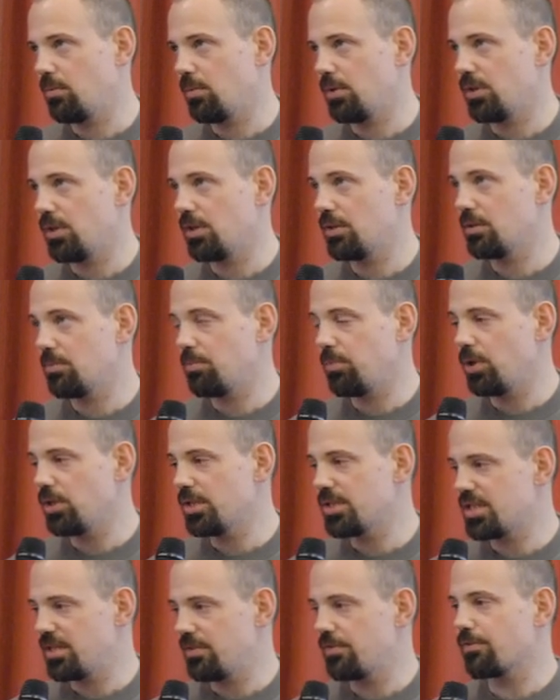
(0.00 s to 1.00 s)
within the
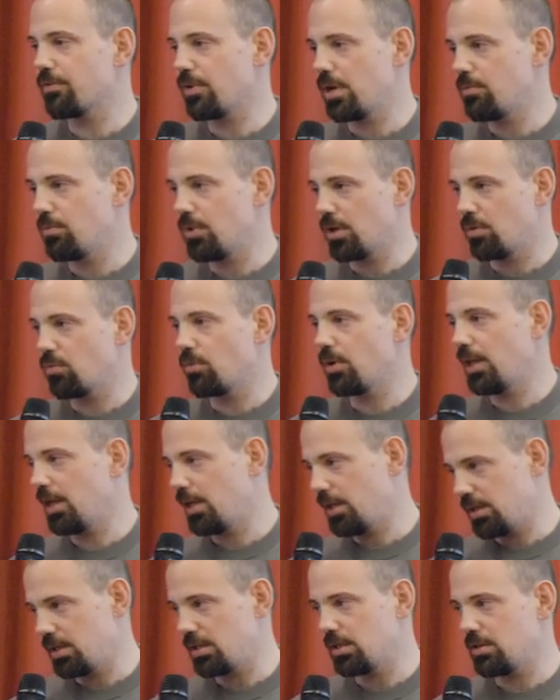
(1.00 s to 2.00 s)
policy framework
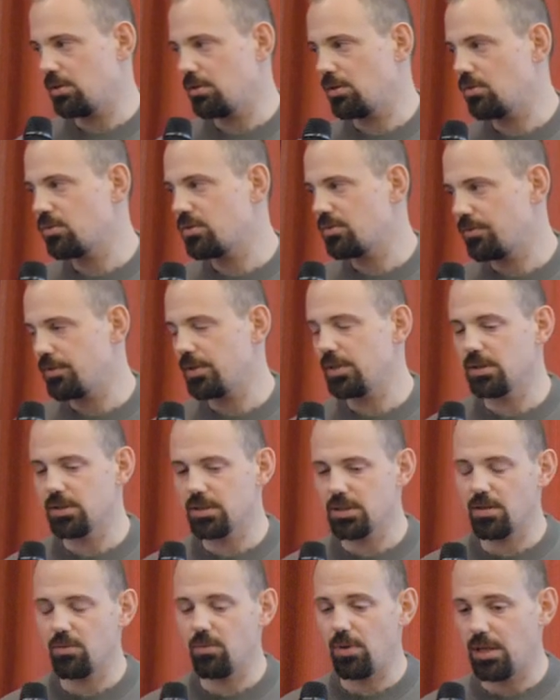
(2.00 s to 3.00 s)
relating to those
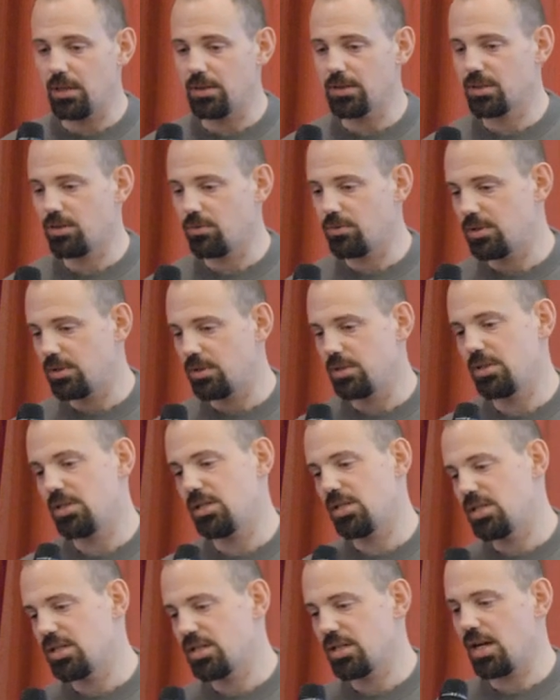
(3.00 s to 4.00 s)
people. So
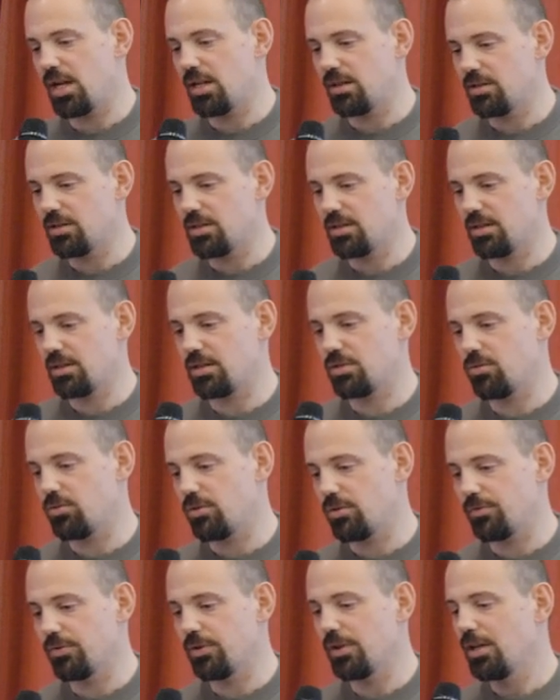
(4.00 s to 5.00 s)
these are
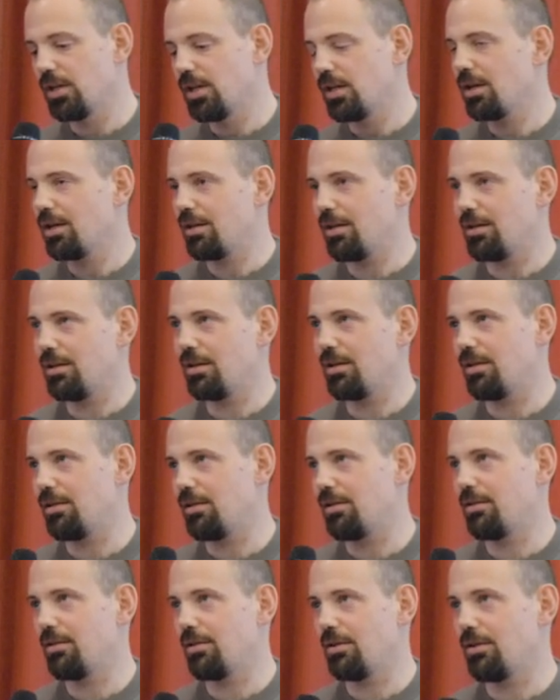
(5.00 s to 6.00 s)
sort of
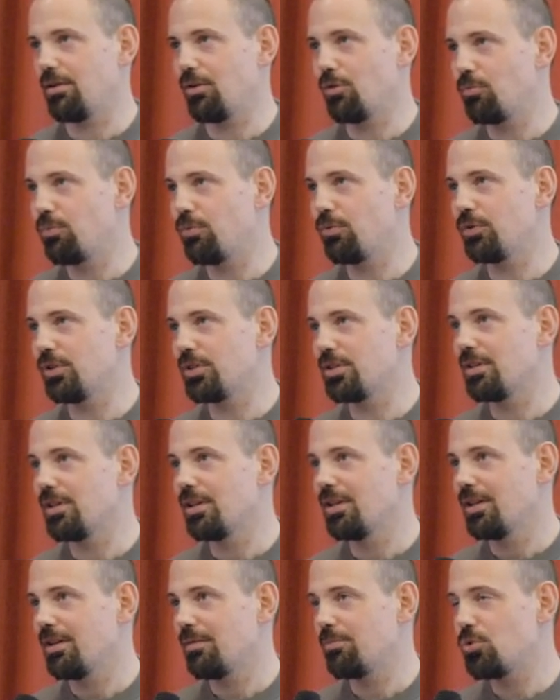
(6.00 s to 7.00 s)
hopefully
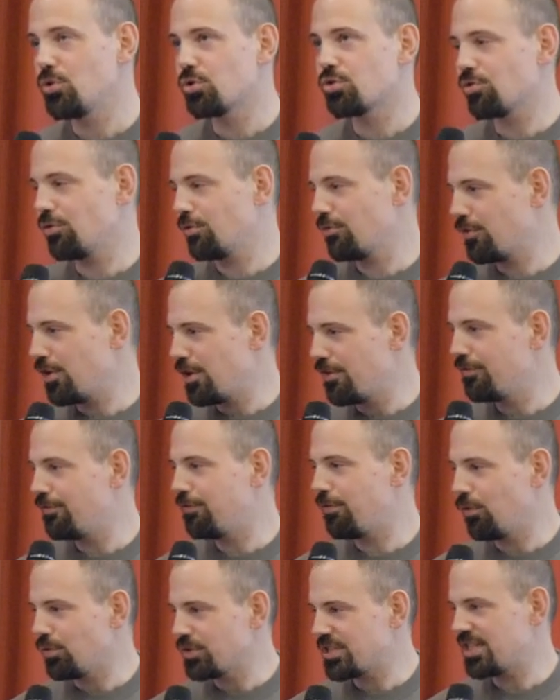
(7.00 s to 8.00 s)
mutual
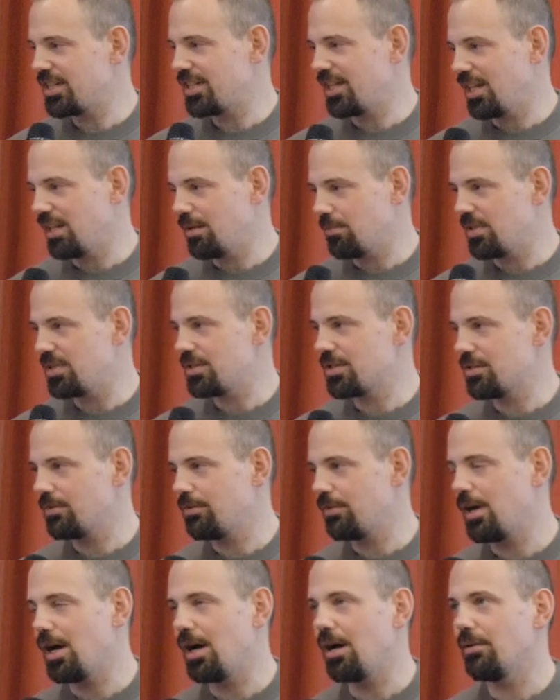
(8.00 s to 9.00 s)
reinforcing
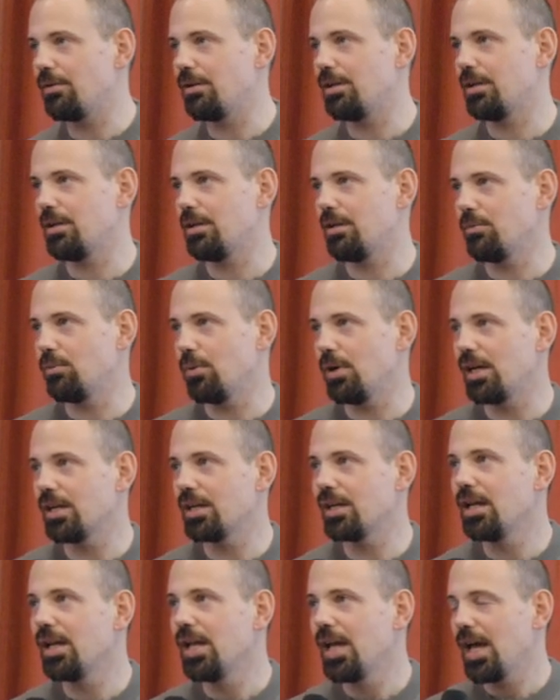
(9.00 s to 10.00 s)
elements of our
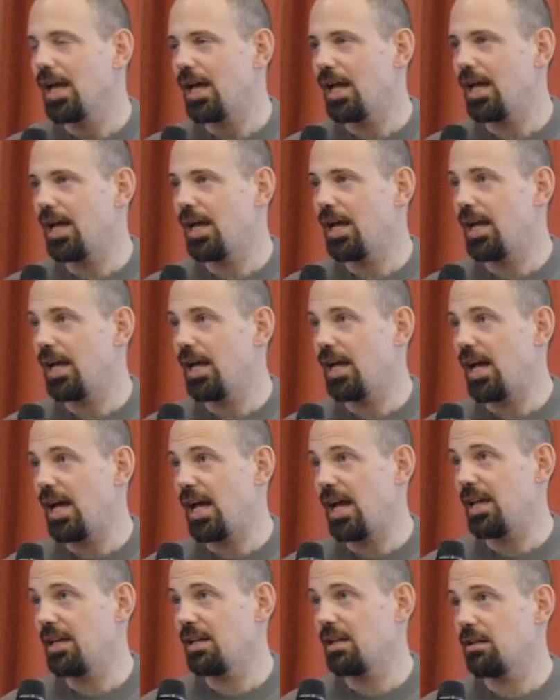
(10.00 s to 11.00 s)
work.
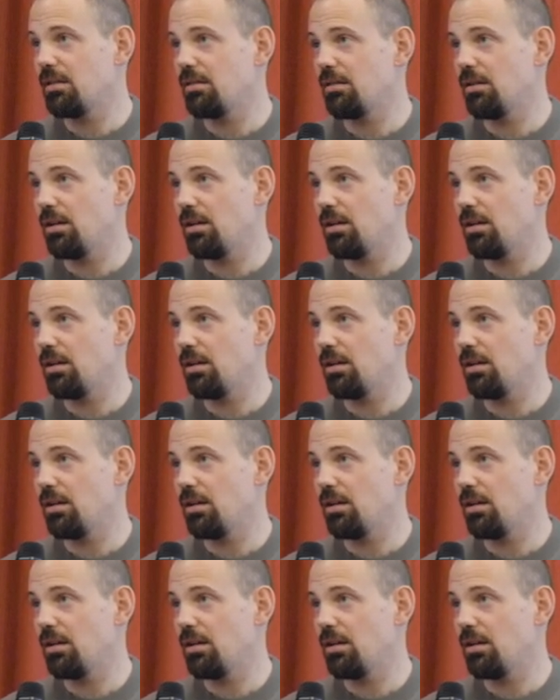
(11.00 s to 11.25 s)
I'm